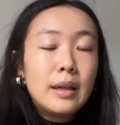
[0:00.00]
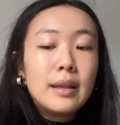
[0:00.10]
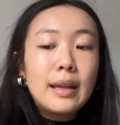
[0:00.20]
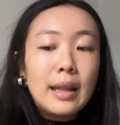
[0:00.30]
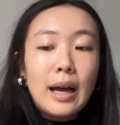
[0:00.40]

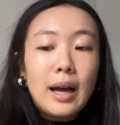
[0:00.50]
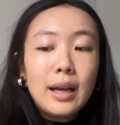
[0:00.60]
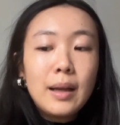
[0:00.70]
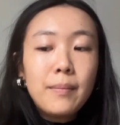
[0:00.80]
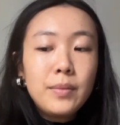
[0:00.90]
That I
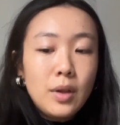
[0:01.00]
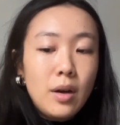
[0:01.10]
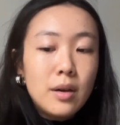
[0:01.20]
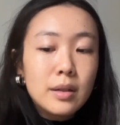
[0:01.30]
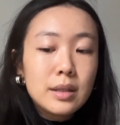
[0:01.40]
am
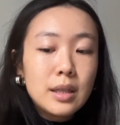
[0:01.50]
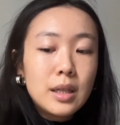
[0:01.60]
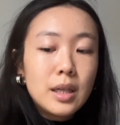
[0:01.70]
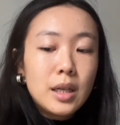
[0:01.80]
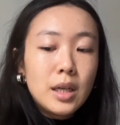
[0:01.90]
not
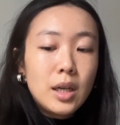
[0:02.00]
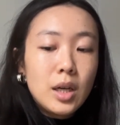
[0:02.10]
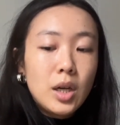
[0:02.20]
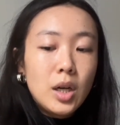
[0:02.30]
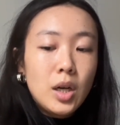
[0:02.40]

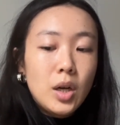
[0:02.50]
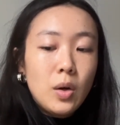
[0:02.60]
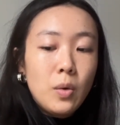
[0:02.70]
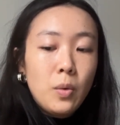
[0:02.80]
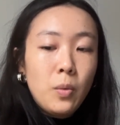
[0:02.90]

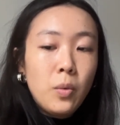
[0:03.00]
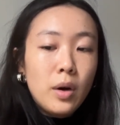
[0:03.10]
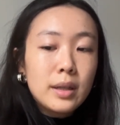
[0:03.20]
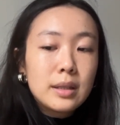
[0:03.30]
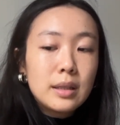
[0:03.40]
what